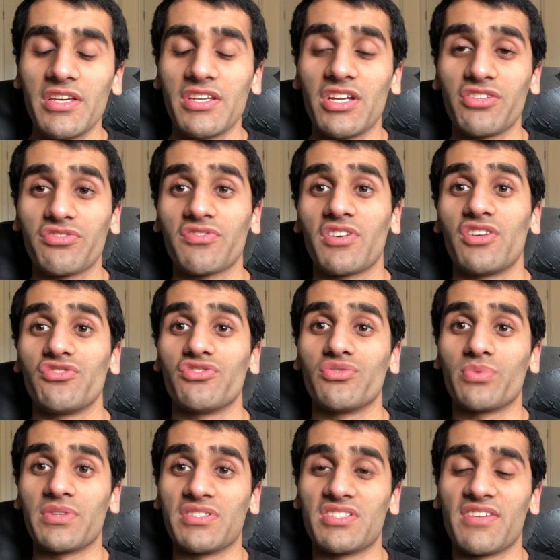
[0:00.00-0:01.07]
And this is
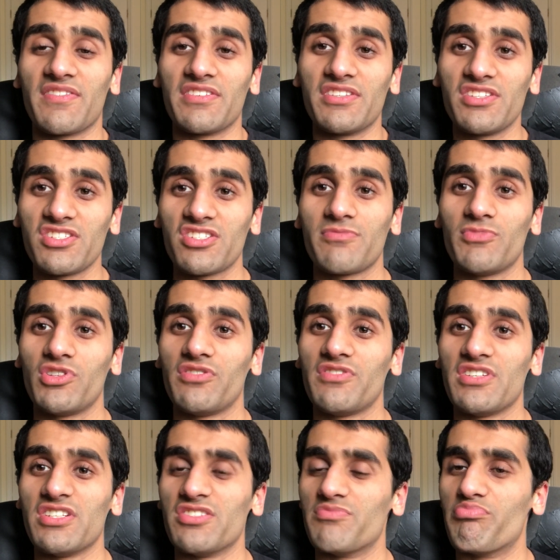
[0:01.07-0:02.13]
127. This
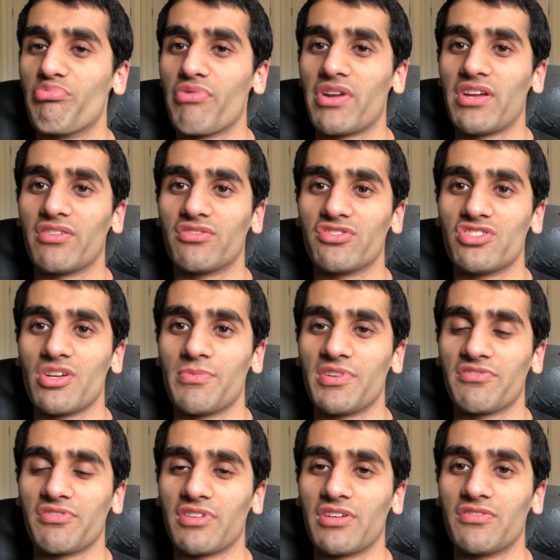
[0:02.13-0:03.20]
movie is brilliant on so many
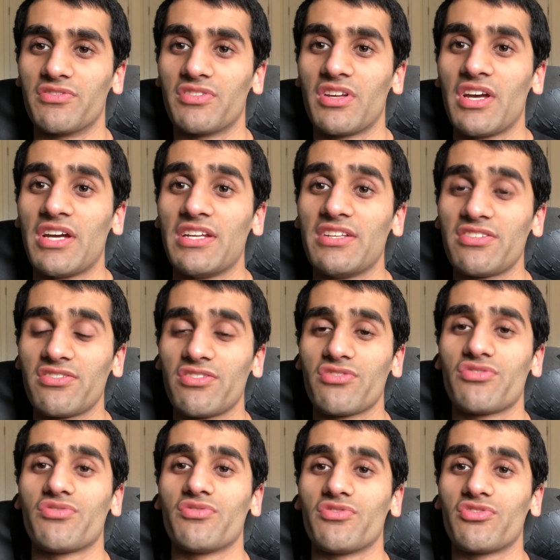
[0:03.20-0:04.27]
different levels. This is
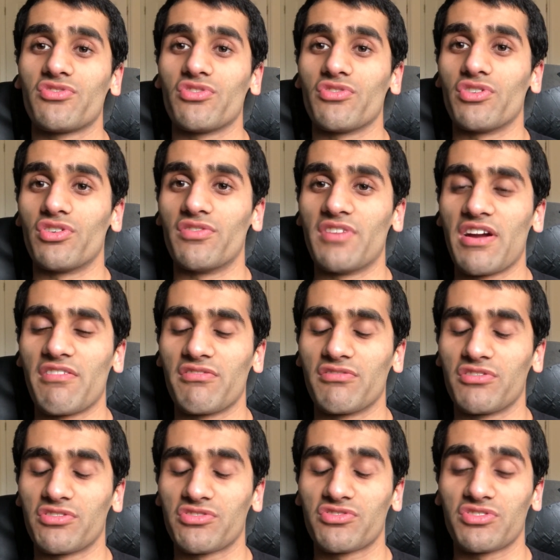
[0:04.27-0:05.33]
the story of Aaron
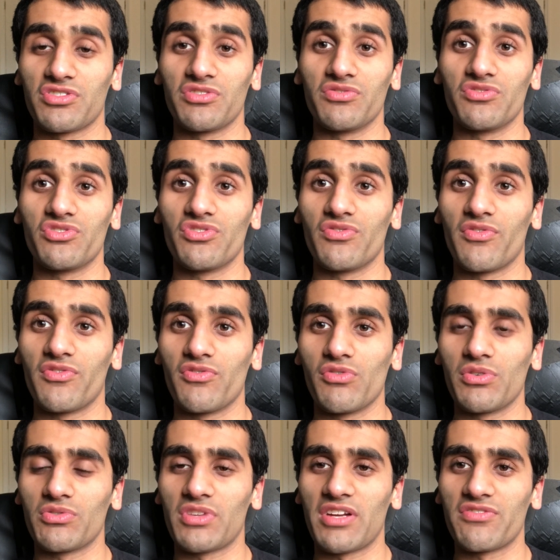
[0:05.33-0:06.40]
Rossfilm's
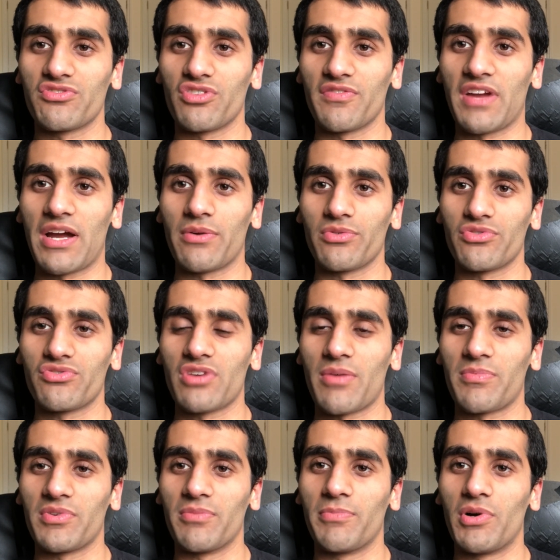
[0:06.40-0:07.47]
real life story of how he was
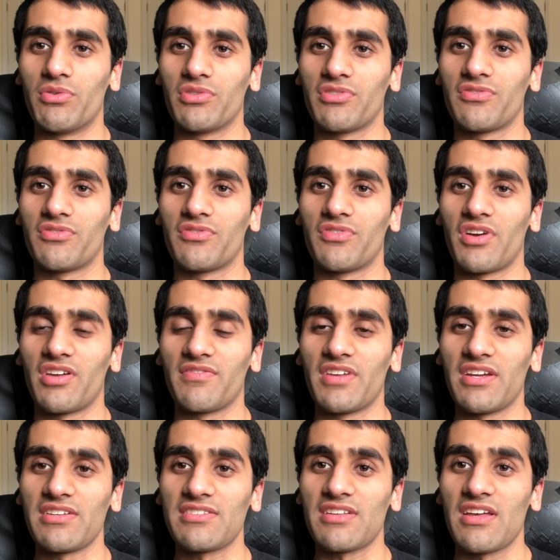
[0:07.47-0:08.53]
trapped in a boulder for 5
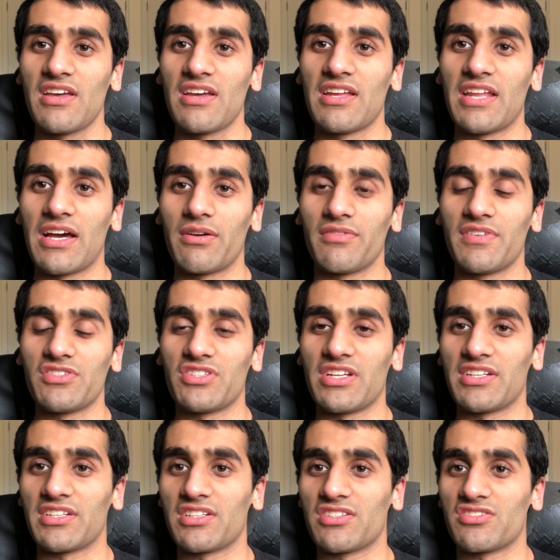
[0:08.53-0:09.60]
days and how eventually he
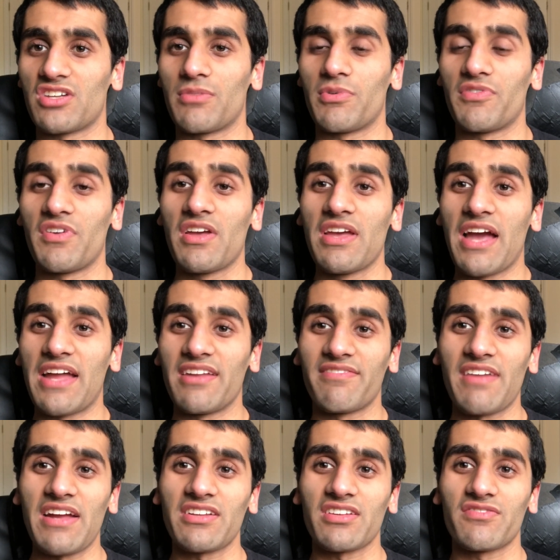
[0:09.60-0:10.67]
had to cut his arm off. And the
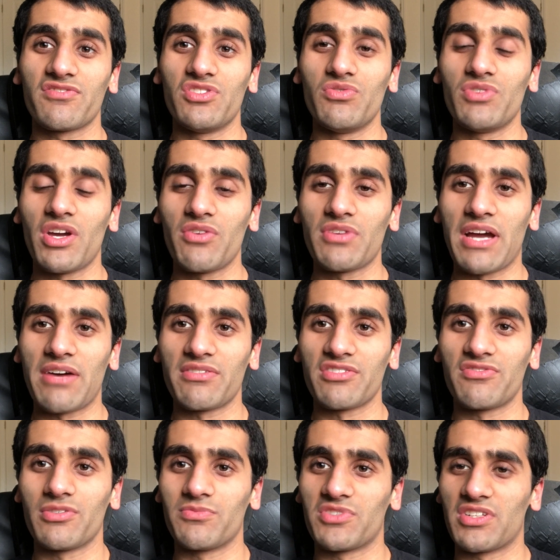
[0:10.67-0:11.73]
fact of you know how
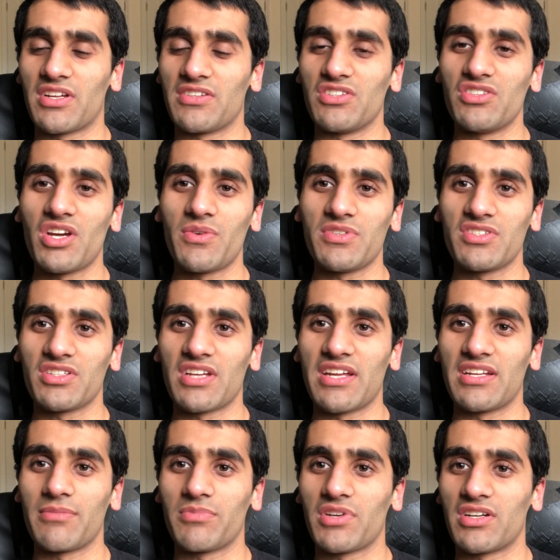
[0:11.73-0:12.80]
this film's going to end, you know he's going to
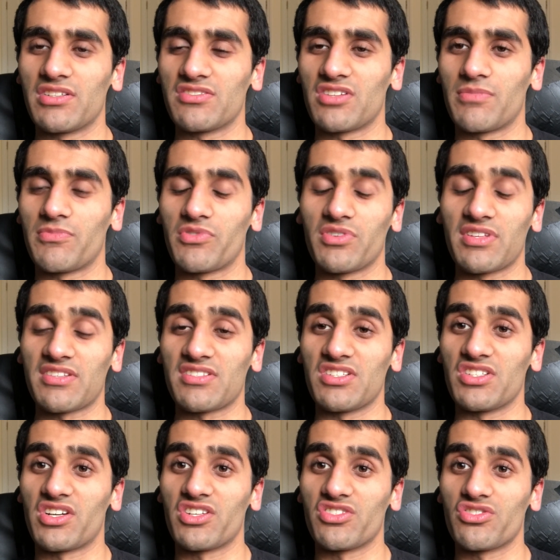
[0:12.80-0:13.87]
end up cutting his arm off because that's the
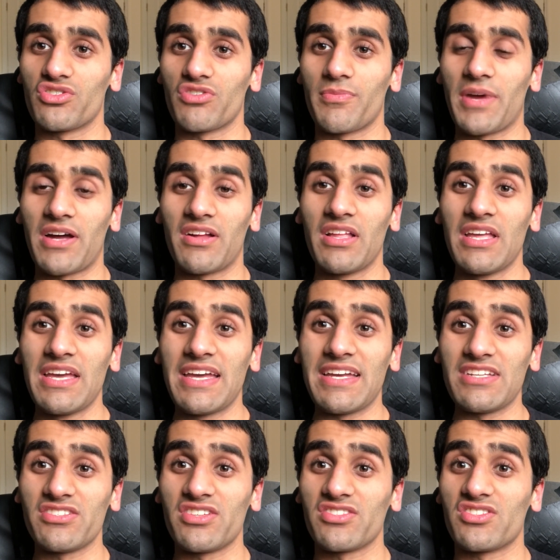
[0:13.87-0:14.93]
entire story about
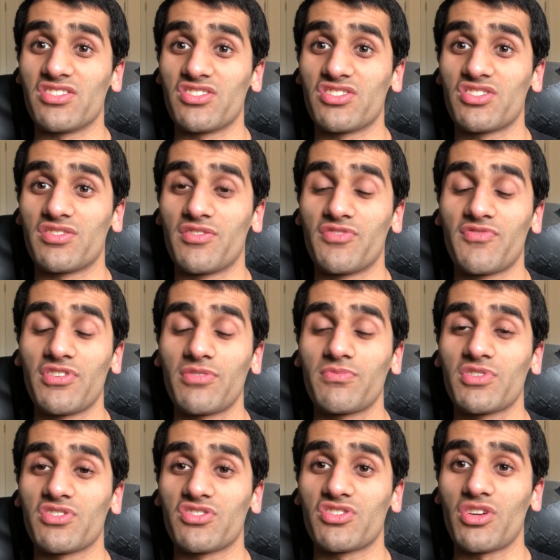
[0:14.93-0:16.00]
it. The film
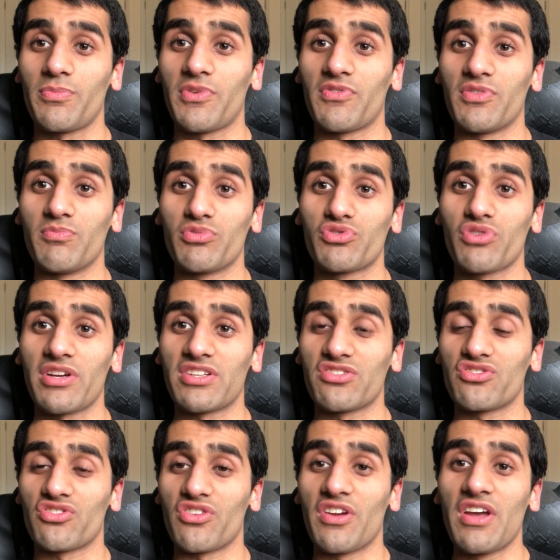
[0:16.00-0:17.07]
does it so beautifully, portraying the
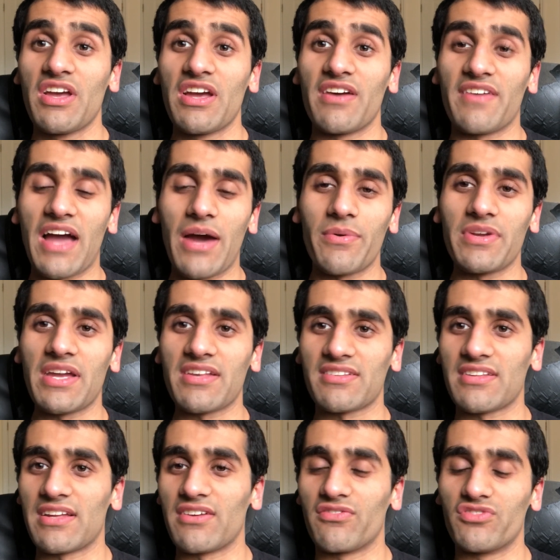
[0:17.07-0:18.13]
story of how he
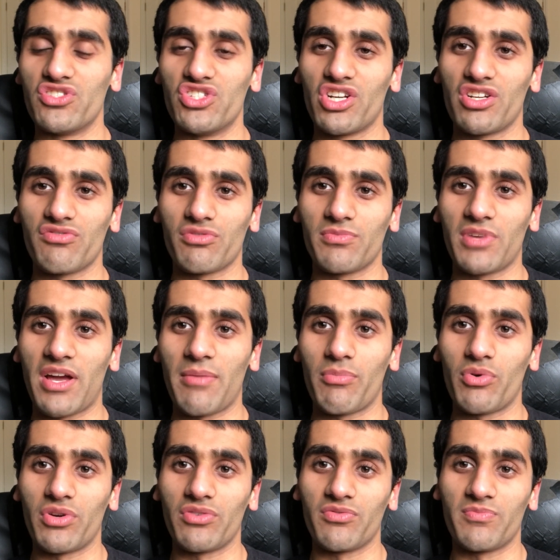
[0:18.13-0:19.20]
gets of the journey from that
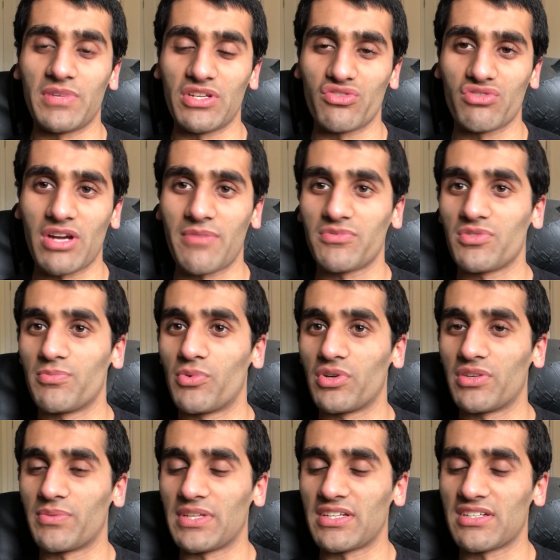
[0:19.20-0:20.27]
point of being trapped to the
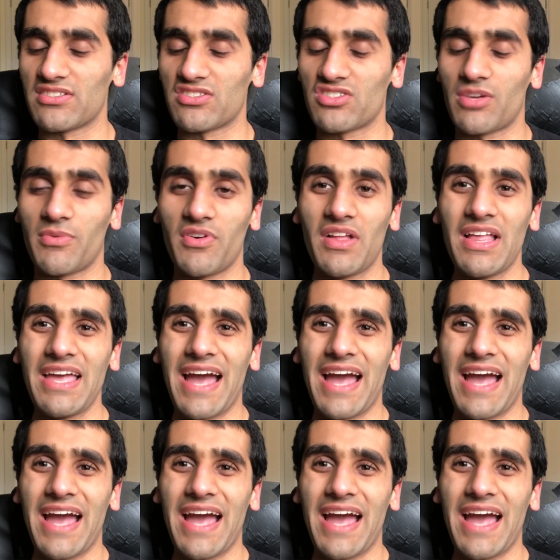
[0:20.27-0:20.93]
point of when he cuts his arm off.